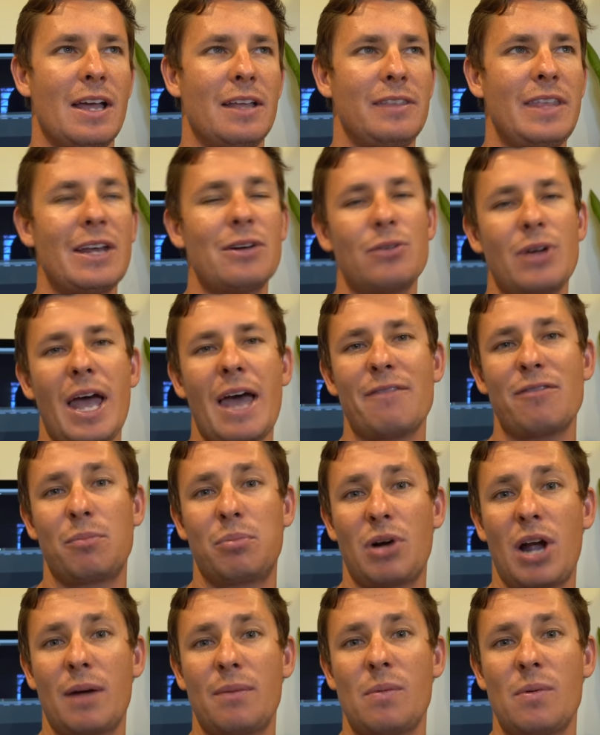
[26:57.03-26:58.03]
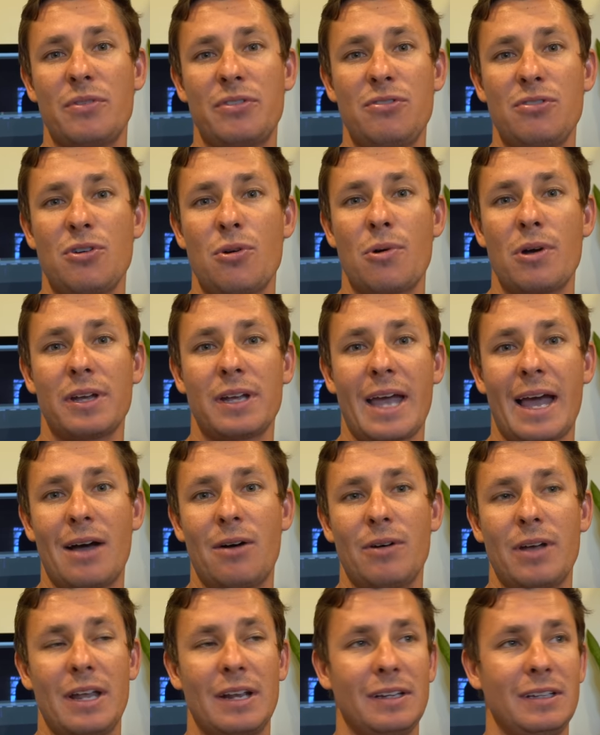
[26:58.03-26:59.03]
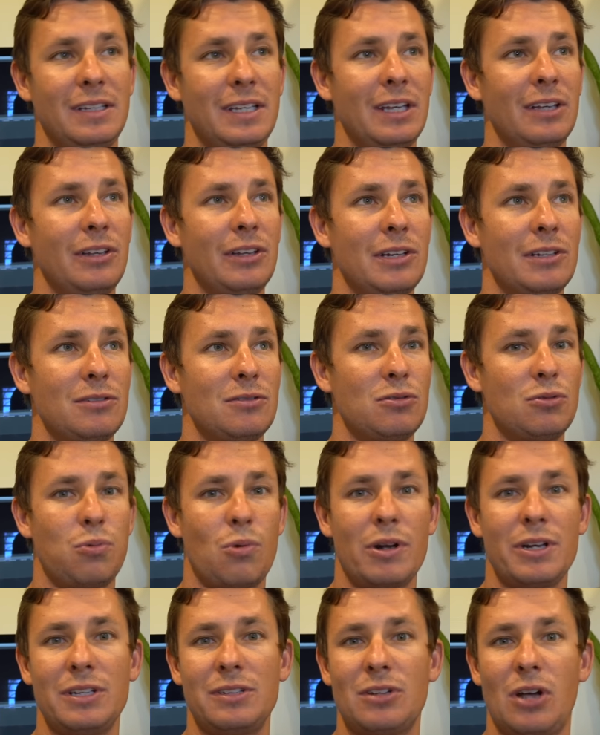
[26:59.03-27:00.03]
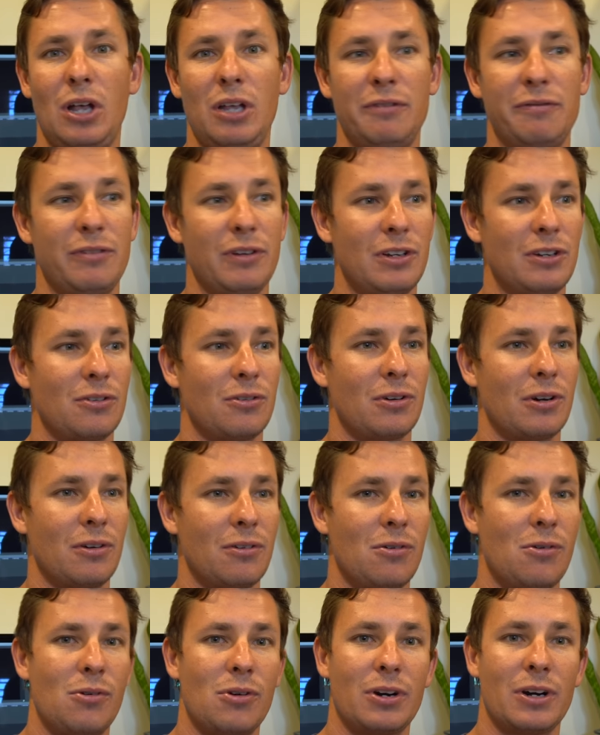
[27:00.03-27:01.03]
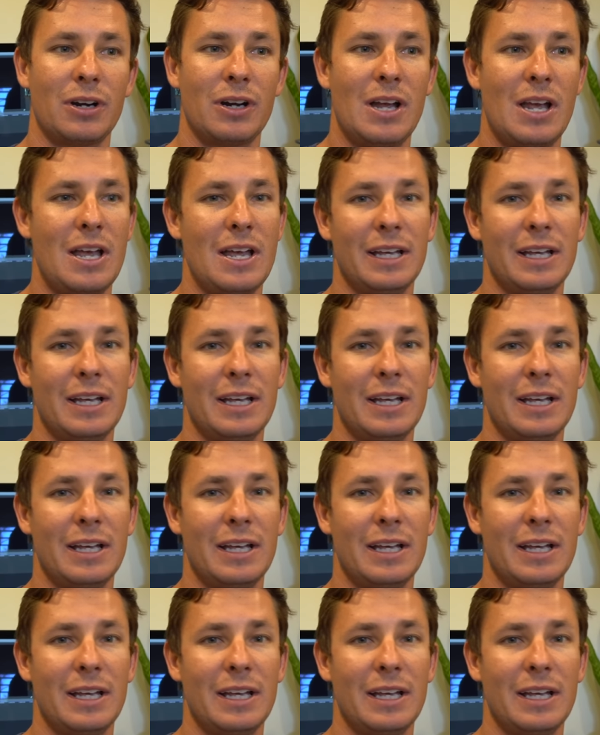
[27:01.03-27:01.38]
They don't have a problem with you going out and killing 20 dolphin or